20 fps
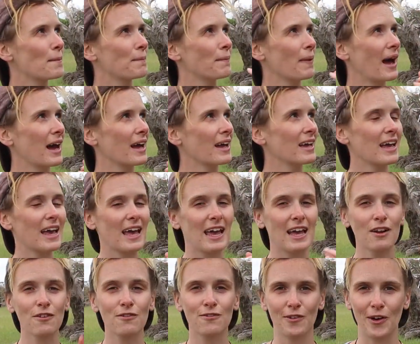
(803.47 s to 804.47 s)
But
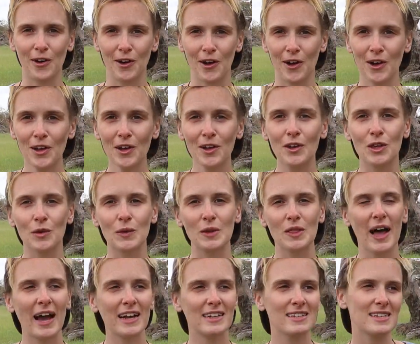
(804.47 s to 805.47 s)
in a photo, you would
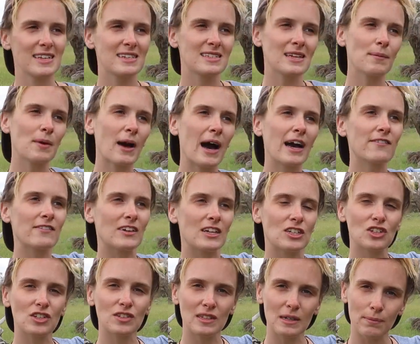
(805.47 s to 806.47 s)
like to see some kind of
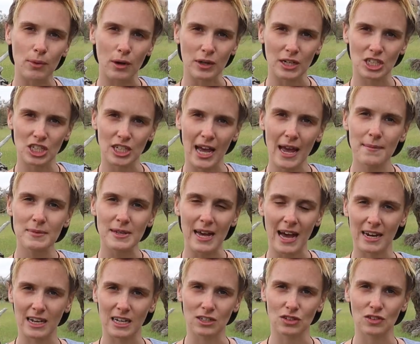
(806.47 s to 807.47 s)
interesting body shape to
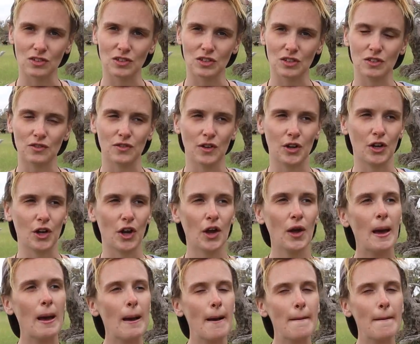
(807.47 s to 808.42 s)
add interest to the photo,